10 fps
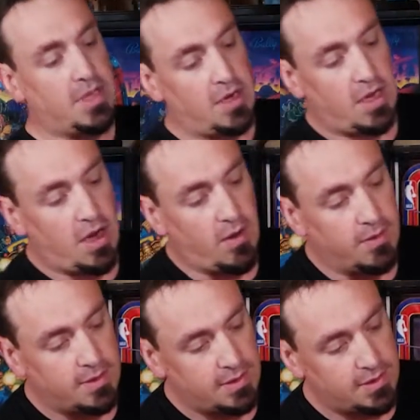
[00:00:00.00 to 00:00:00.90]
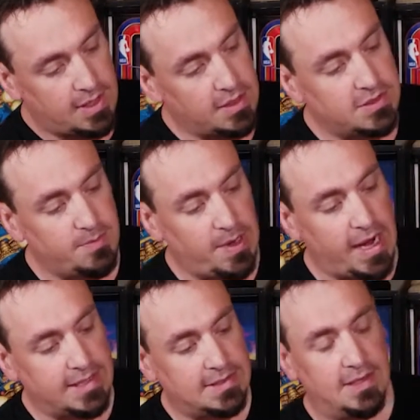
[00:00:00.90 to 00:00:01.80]
there you go. There's the
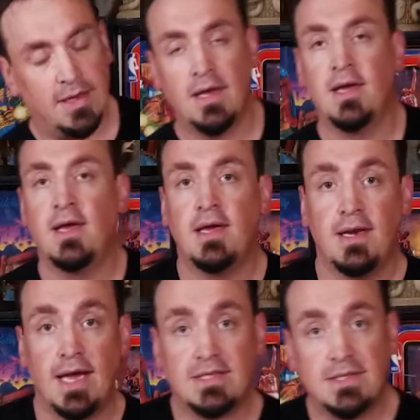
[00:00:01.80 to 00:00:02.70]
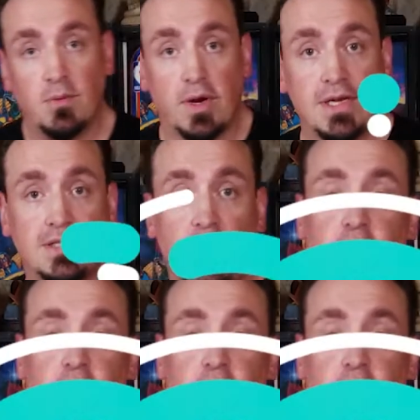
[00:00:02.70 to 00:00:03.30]
box. Next, we're going to start